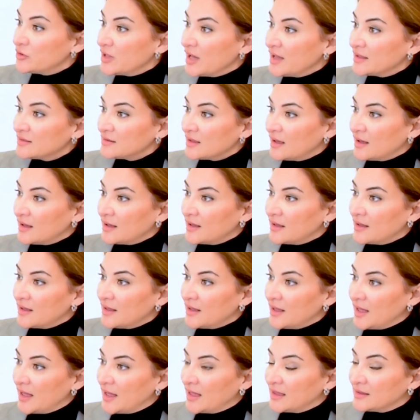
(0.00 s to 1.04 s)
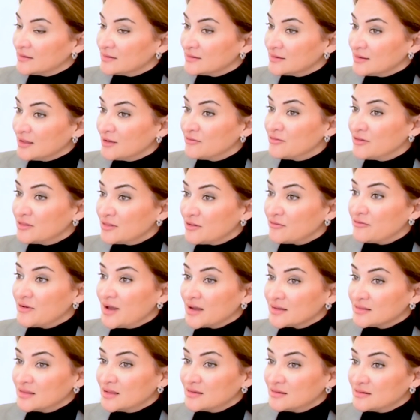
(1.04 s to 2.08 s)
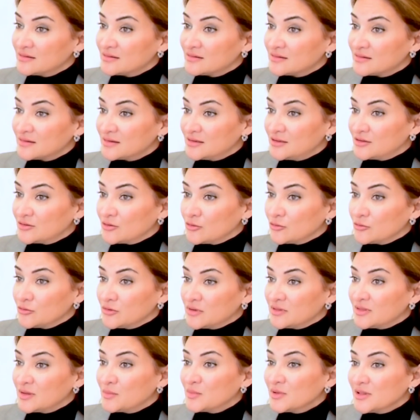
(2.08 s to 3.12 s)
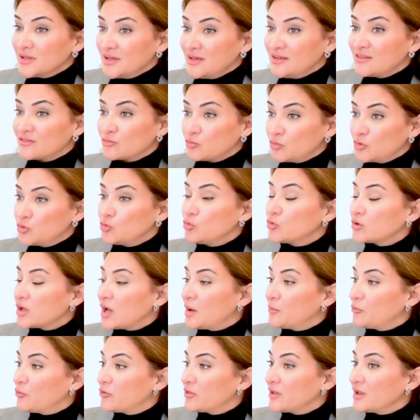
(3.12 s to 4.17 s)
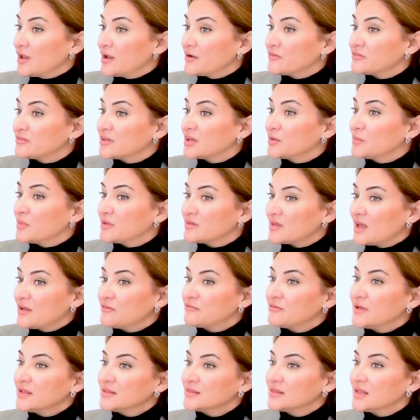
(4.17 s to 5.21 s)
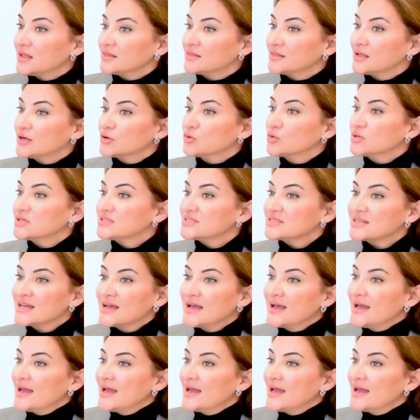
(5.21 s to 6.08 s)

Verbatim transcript: that, uh, and given the fact that, you know, in the Middle East, we do come with a lot of stigmas, I felt that there was